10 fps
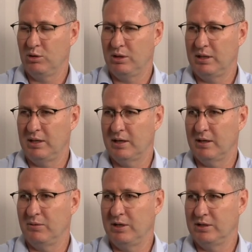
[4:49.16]
the uh,
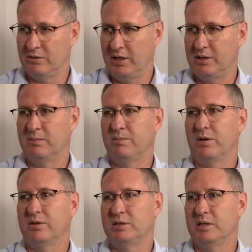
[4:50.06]
registration
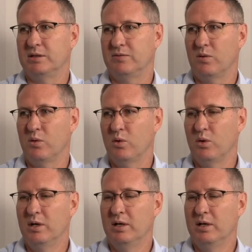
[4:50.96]
process for